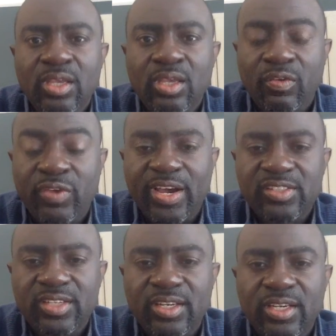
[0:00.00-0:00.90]
if you're
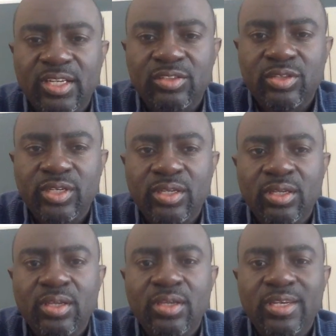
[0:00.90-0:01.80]
outside the country,
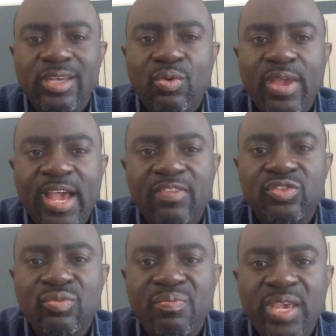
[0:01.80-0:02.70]
they will have
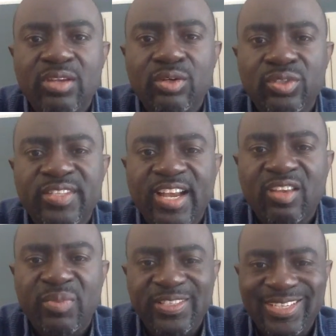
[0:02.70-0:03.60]
to mail those
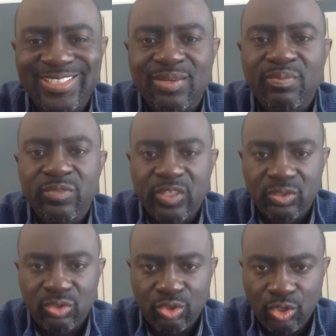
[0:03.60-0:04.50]
documentation
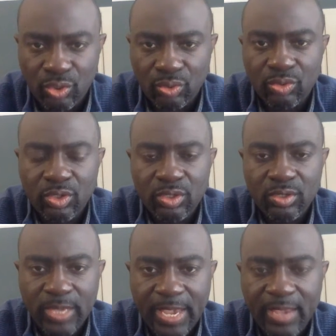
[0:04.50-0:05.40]
to you,
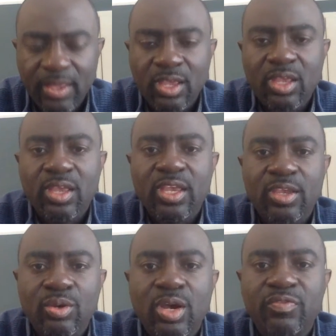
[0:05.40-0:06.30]
okay? And
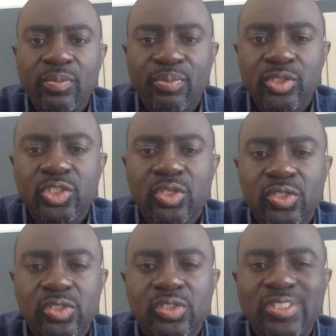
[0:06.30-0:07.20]
you have to put
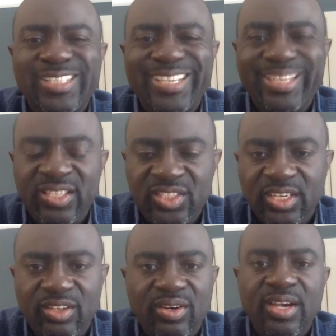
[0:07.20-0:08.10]
your
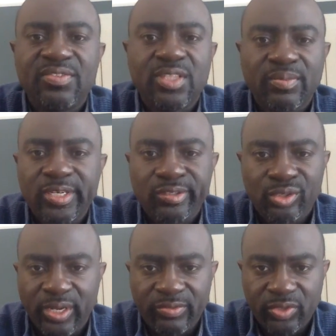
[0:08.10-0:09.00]
signature. Don't have somebody
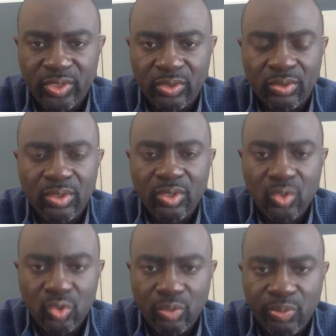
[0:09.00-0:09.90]
do that for you.
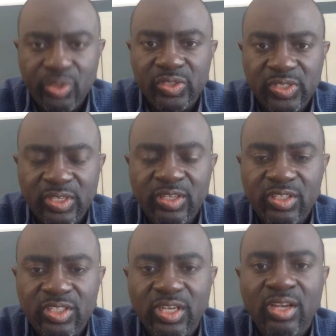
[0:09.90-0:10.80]
You put your
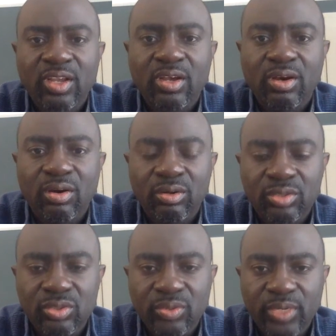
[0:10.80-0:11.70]
signature
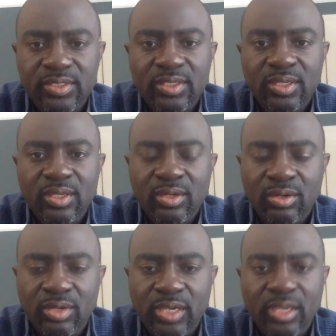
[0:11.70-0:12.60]
onto it,
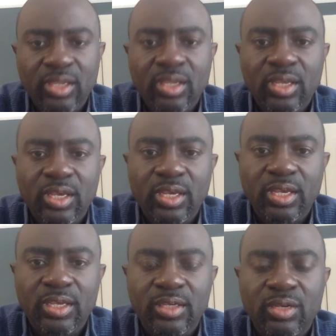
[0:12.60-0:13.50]
okay?
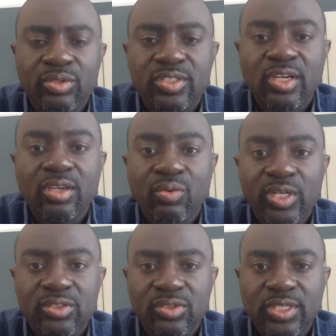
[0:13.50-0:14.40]
And they will tell you
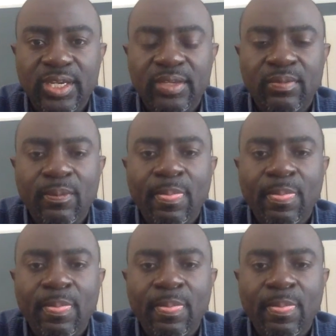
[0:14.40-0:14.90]
where to sign.